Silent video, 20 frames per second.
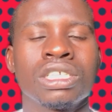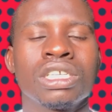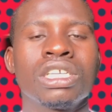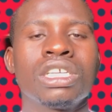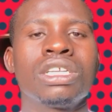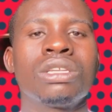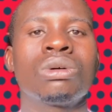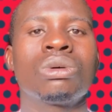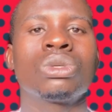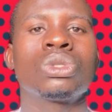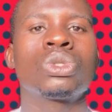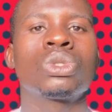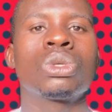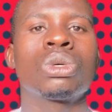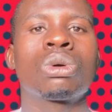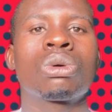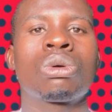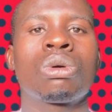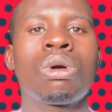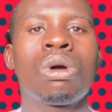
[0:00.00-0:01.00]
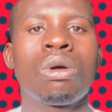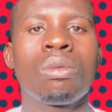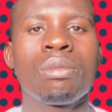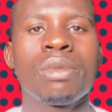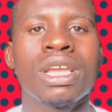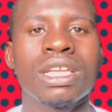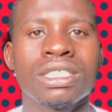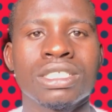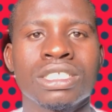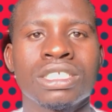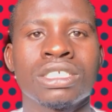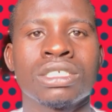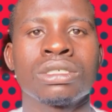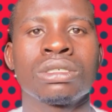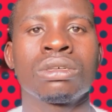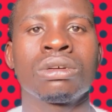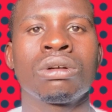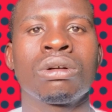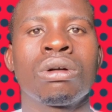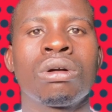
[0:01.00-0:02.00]
And also comment
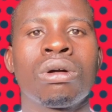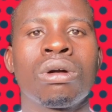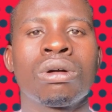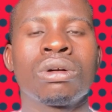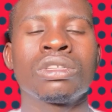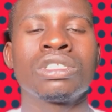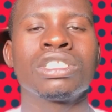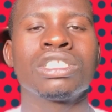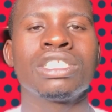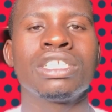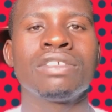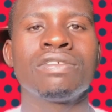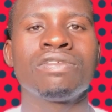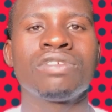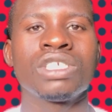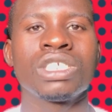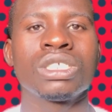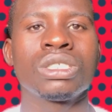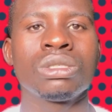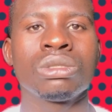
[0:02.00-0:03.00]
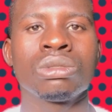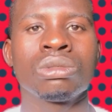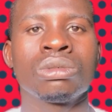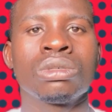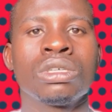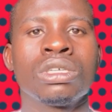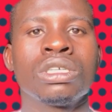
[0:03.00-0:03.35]
on the video.